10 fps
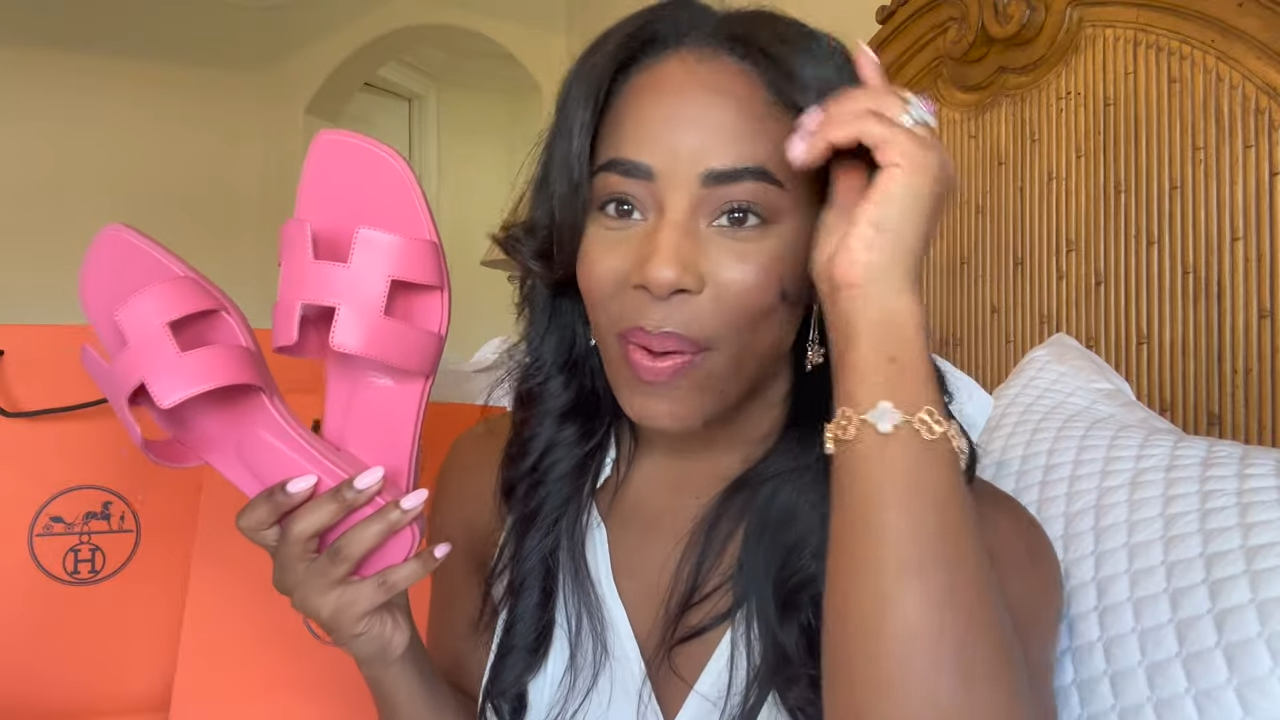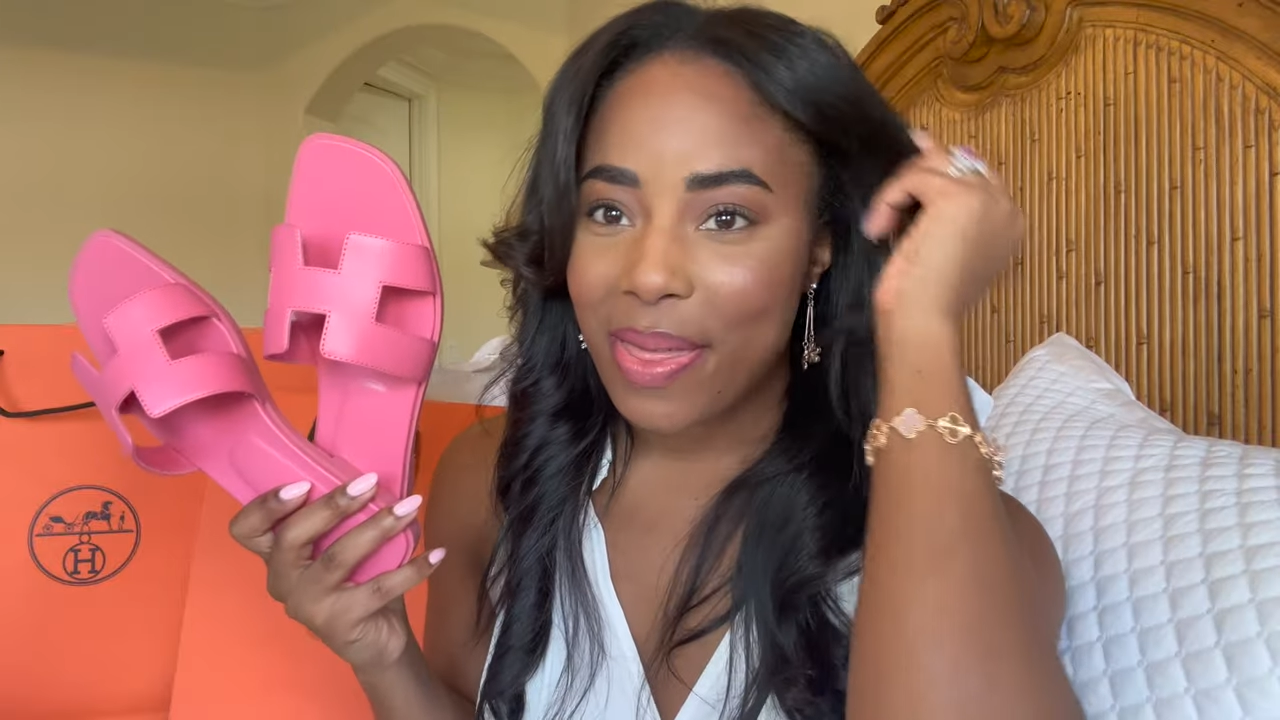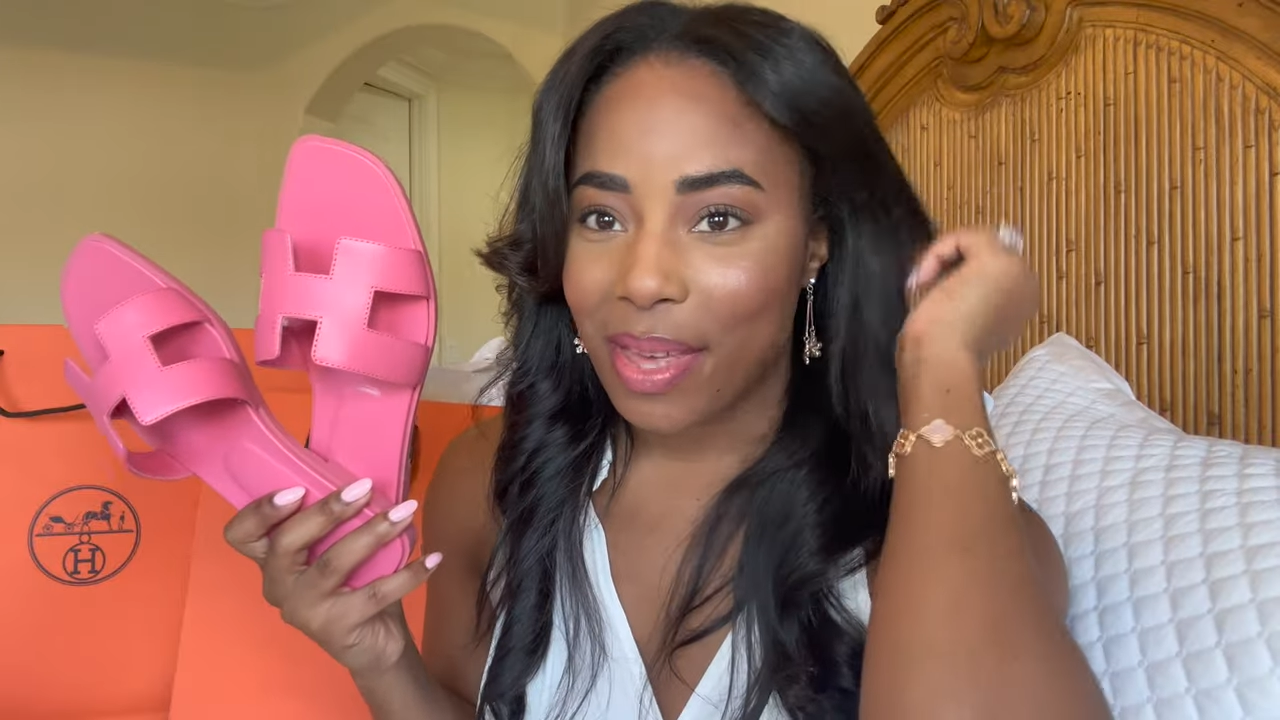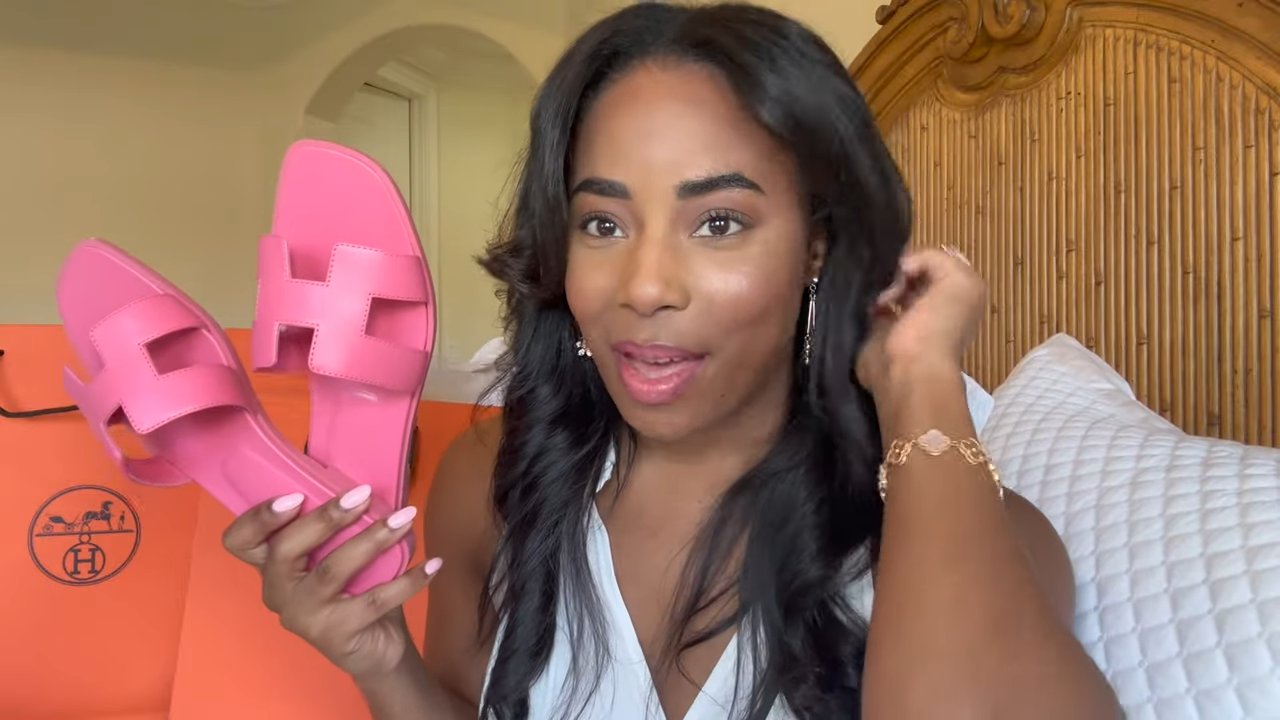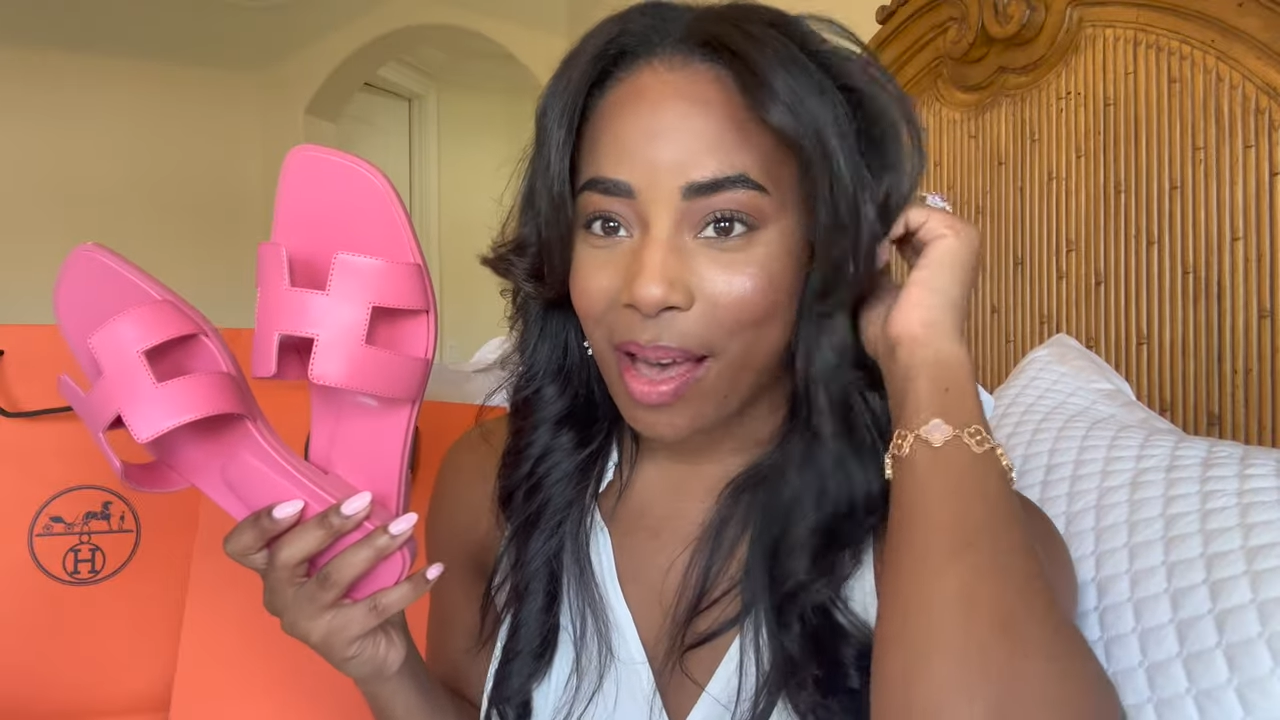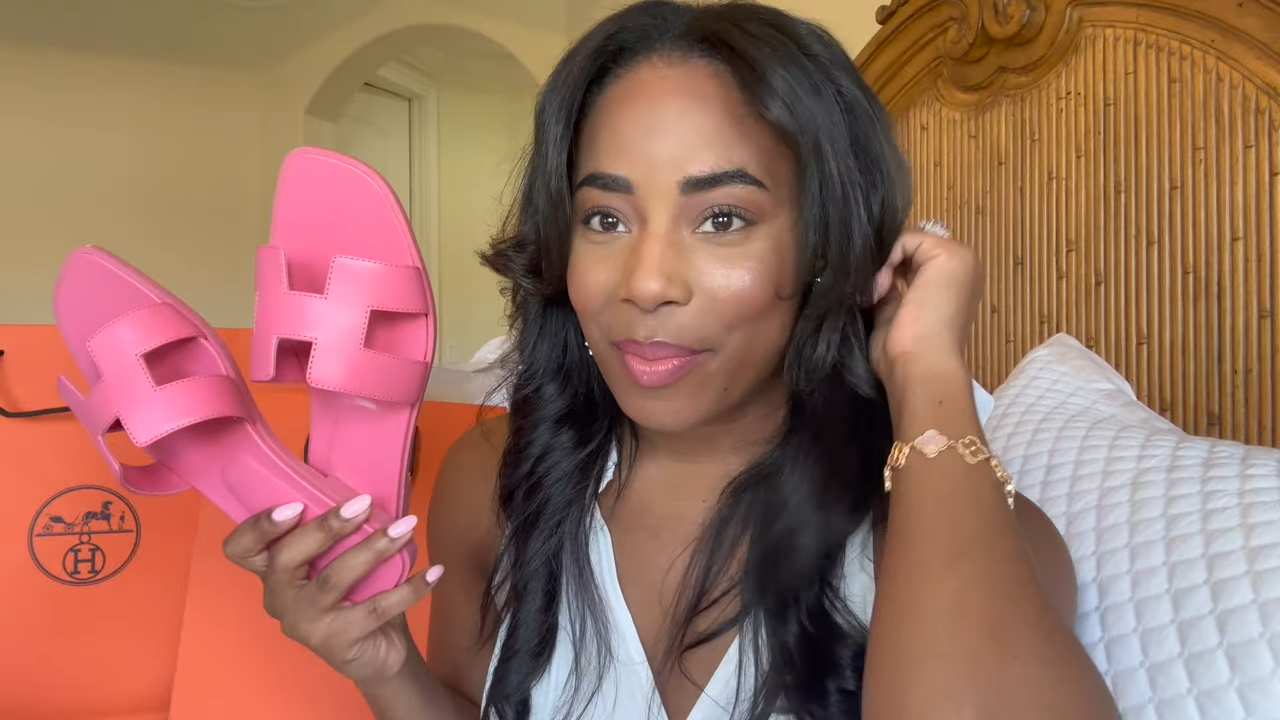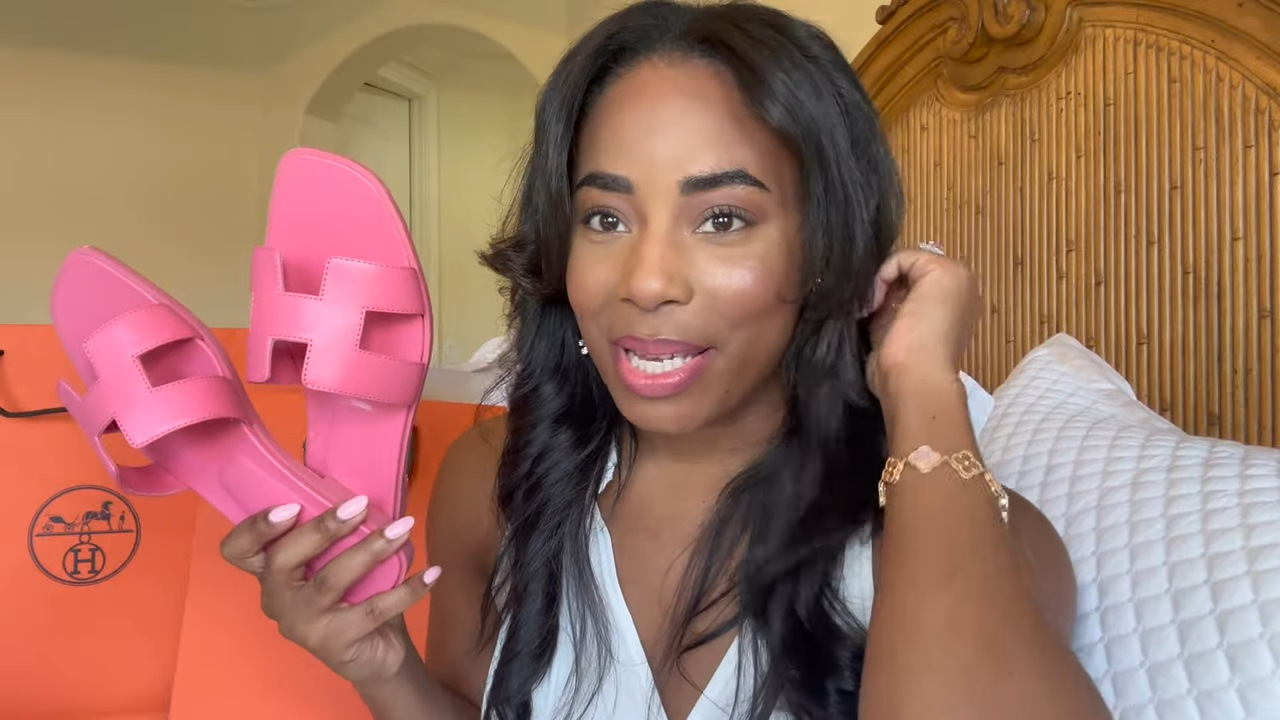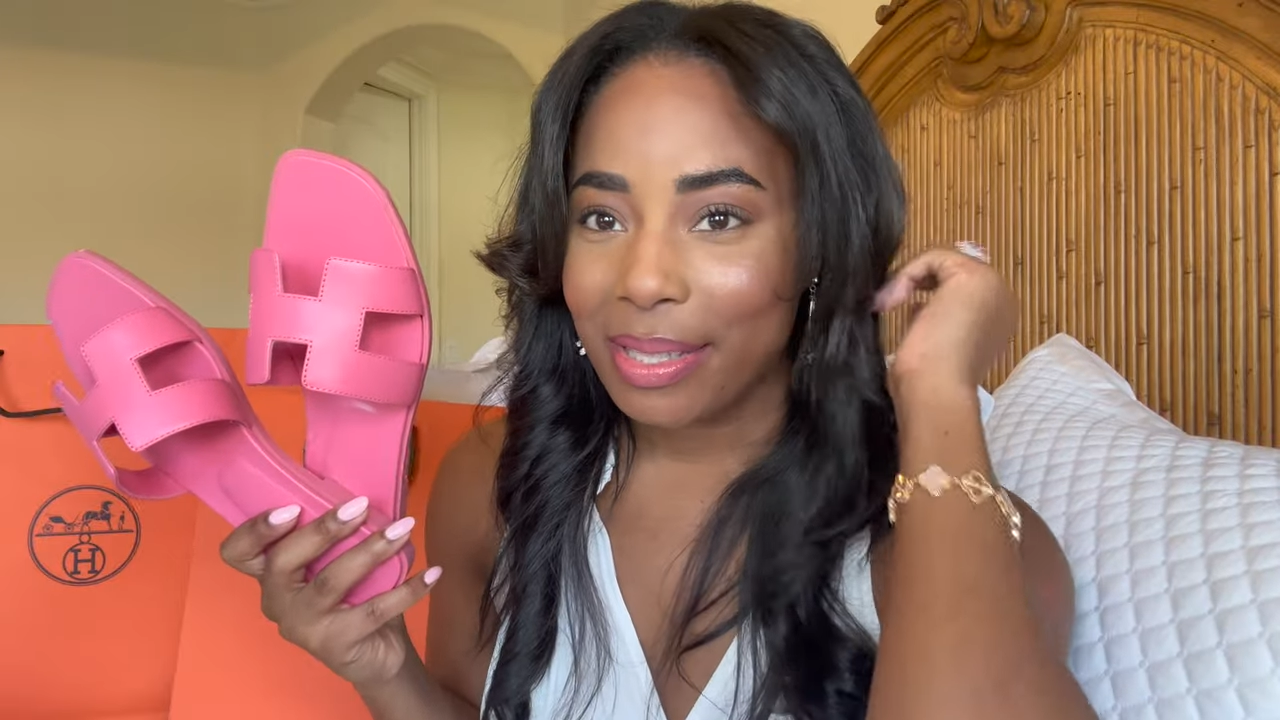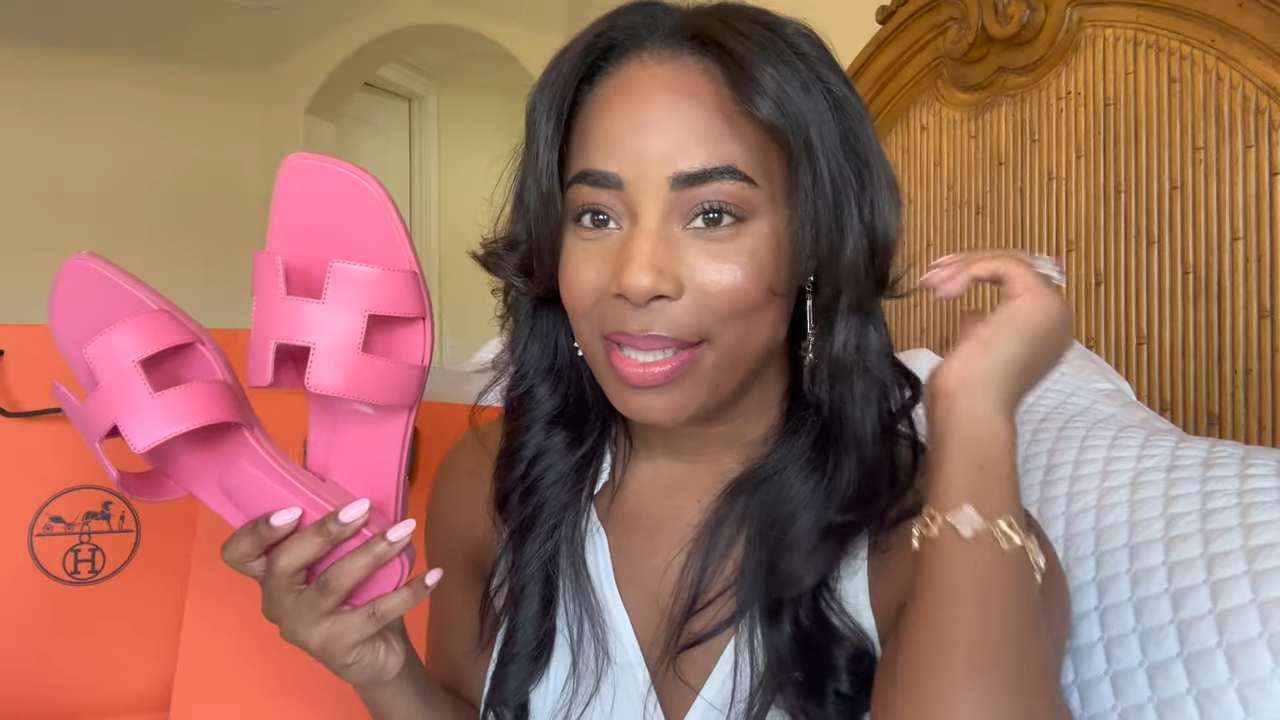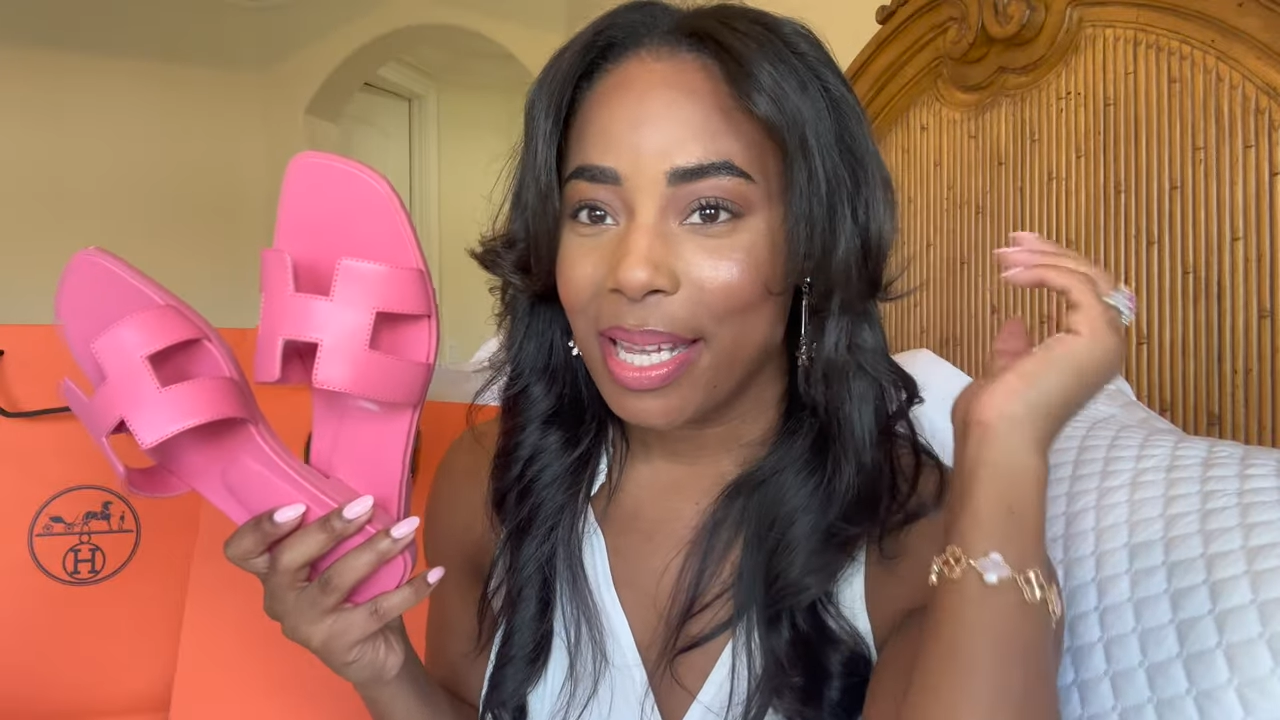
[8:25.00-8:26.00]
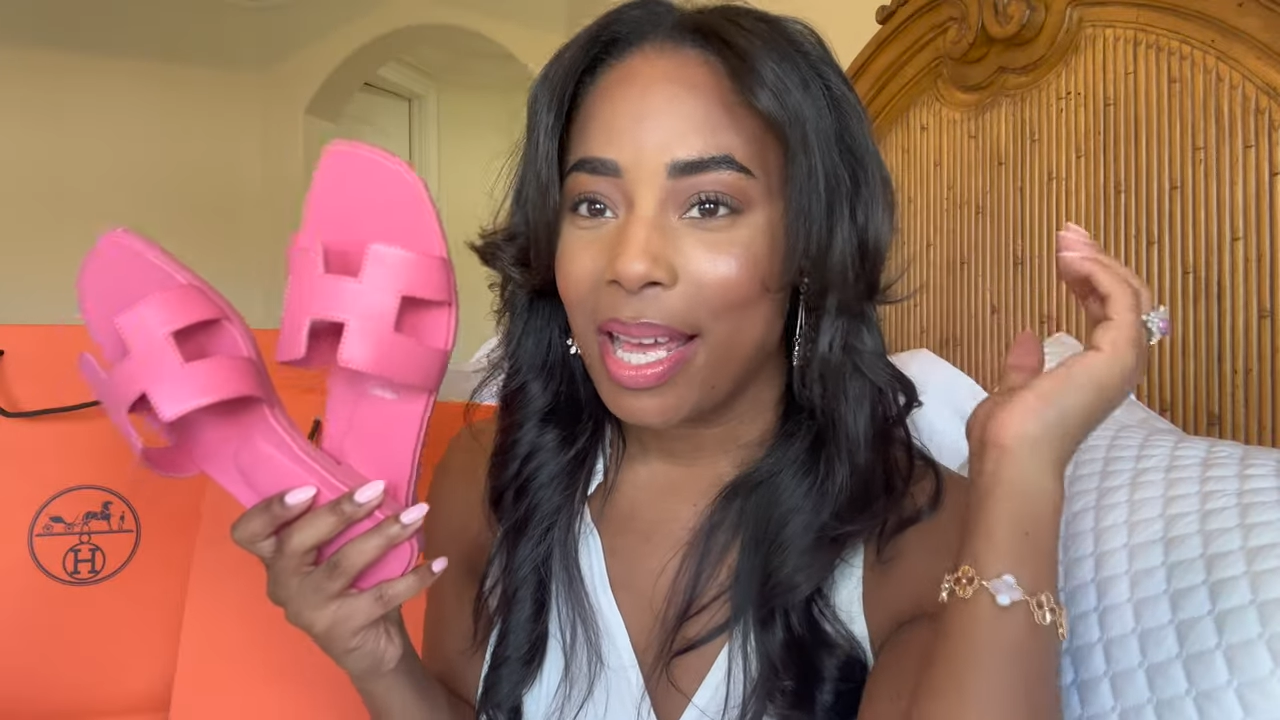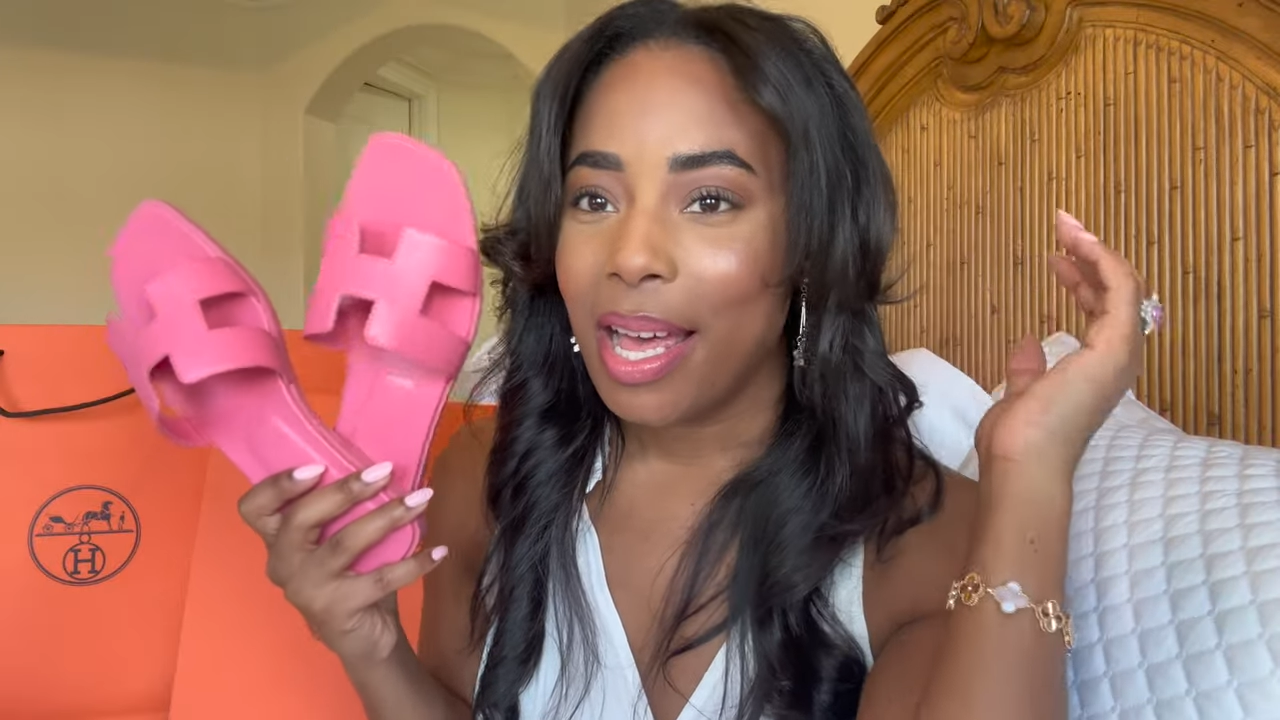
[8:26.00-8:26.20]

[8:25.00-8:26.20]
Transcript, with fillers: in the comments.